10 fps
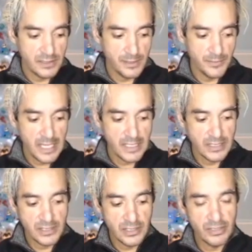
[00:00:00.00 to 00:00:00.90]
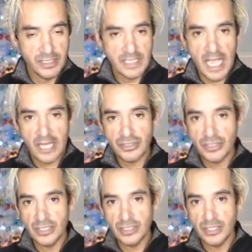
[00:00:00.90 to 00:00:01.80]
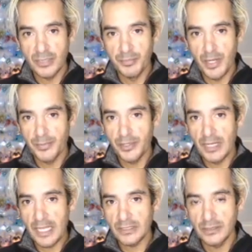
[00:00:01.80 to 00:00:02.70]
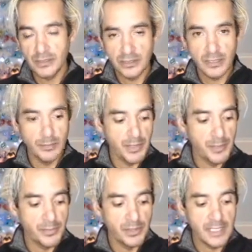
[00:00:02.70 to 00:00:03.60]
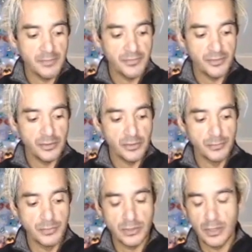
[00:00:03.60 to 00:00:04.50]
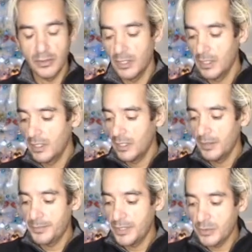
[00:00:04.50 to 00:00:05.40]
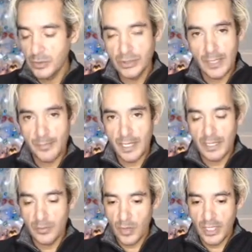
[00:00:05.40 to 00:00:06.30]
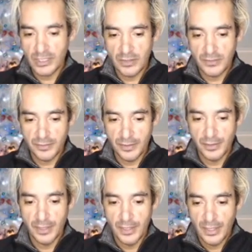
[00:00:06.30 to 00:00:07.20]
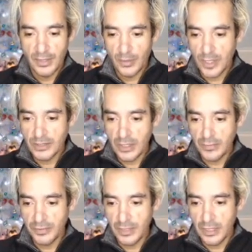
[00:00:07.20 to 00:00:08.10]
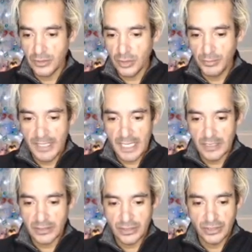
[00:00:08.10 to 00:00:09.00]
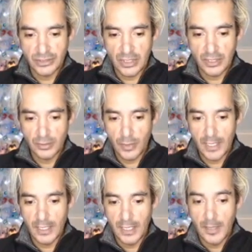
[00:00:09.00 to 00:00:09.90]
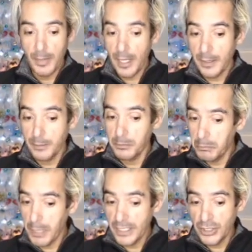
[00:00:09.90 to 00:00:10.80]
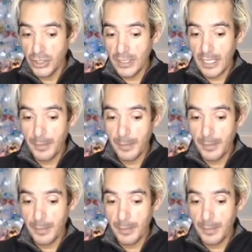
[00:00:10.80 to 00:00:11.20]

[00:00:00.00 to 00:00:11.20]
kind of serious action is gonna bump your game for a loop. So be cool, Gemini, and watch out for not so bananas, because it's on the way. But money should get